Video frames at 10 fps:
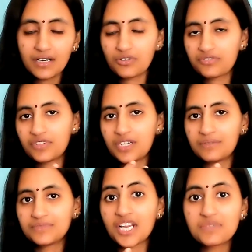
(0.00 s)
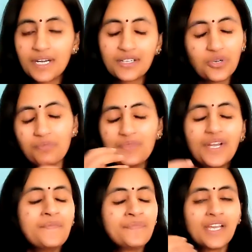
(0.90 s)

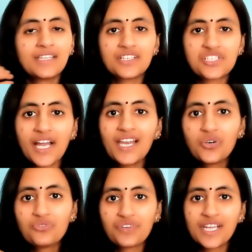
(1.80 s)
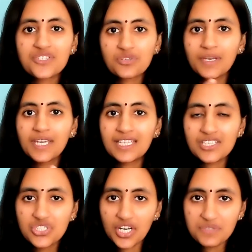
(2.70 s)
the child who feels to be in
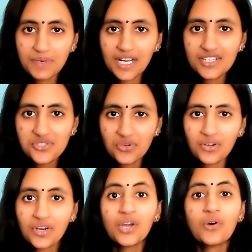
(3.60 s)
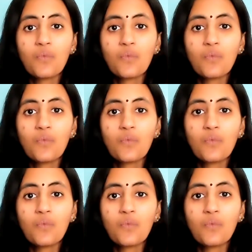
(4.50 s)
this judgmental zone